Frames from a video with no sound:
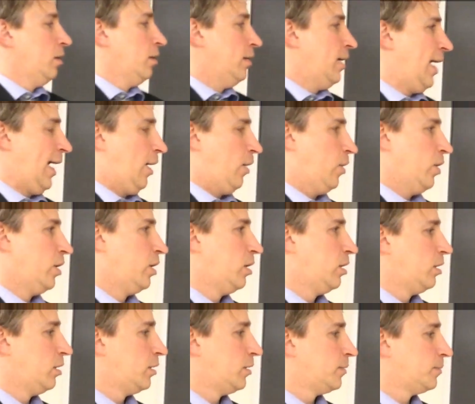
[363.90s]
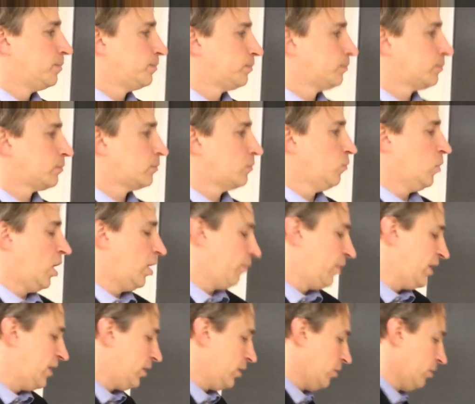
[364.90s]
Now, what
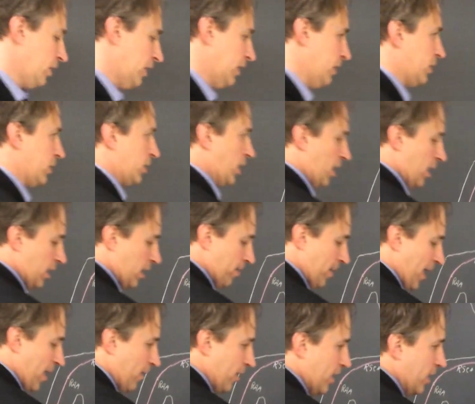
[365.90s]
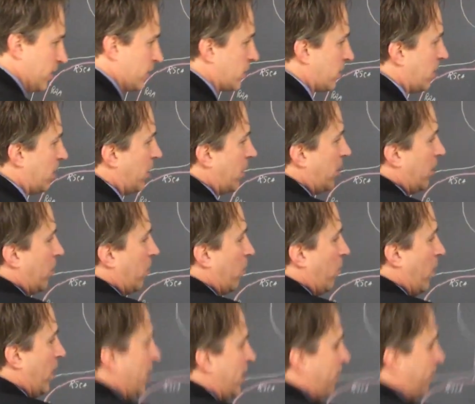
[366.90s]
we do need to talk about is,
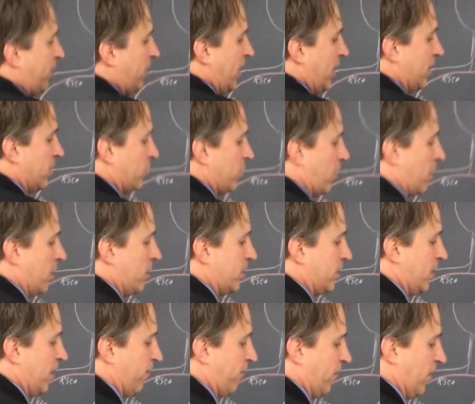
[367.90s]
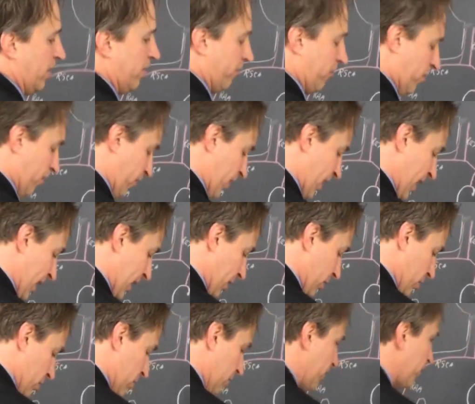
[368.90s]
what if things are different for veins?